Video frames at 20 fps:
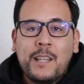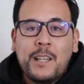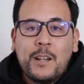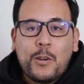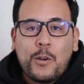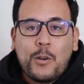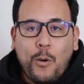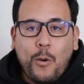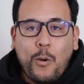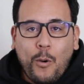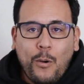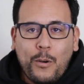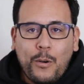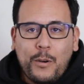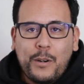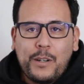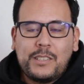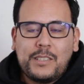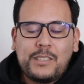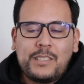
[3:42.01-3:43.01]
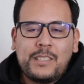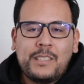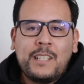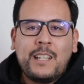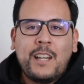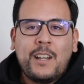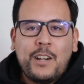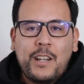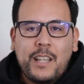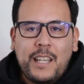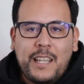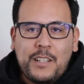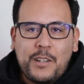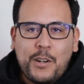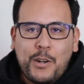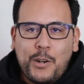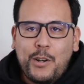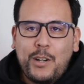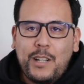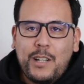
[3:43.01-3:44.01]
course in
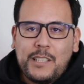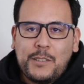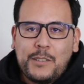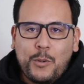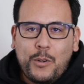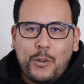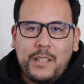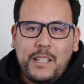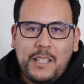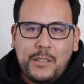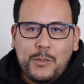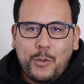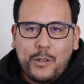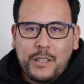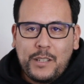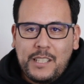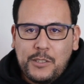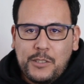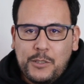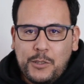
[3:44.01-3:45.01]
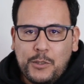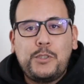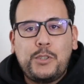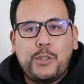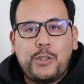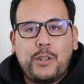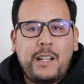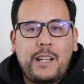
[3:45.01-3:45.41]
early 2022.